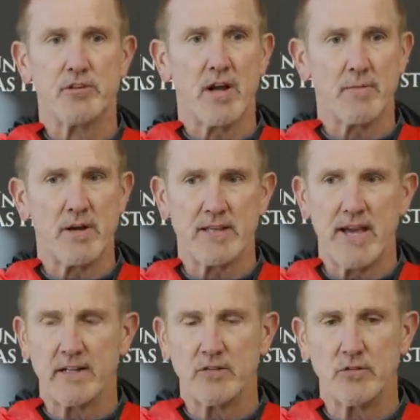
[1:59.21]
We talk about
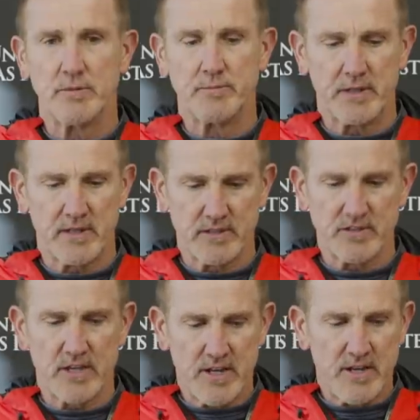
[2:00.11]
that a little bit,
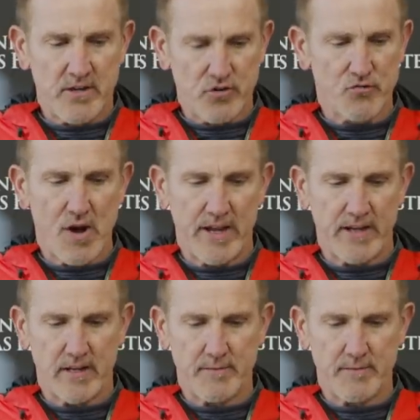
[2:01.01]
because you're right.